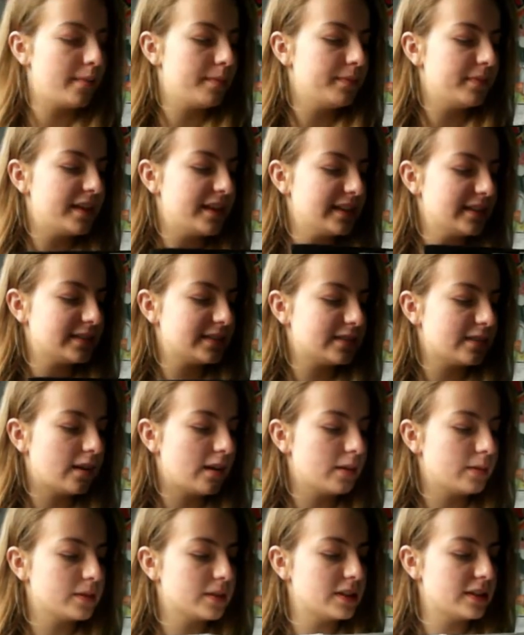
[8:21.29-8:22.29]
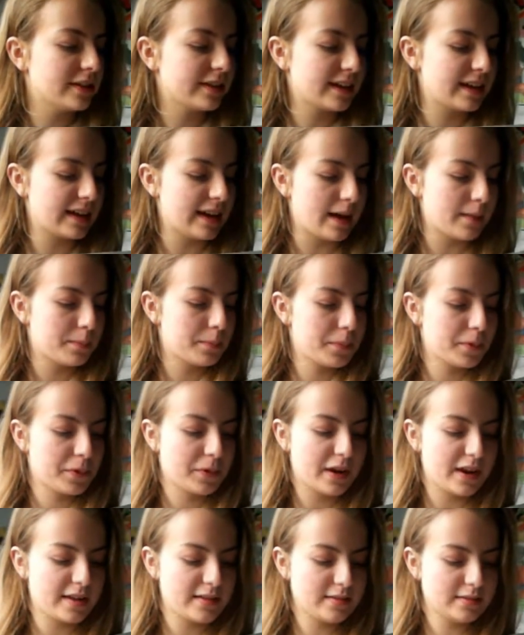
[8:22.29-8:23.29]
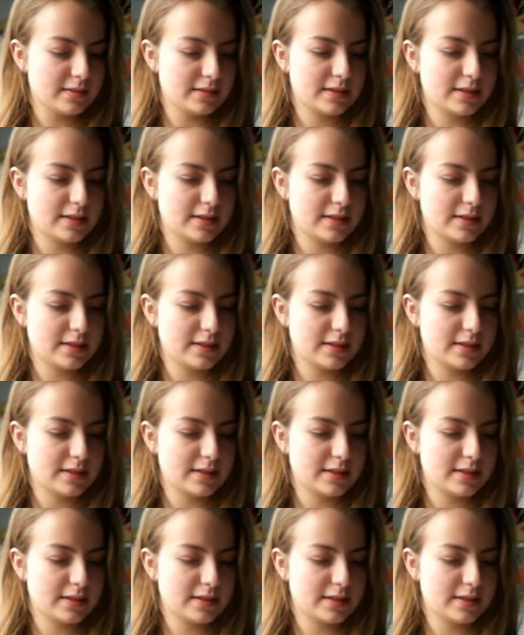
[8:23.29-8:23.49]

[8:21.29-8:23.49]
This, I was looking at prints.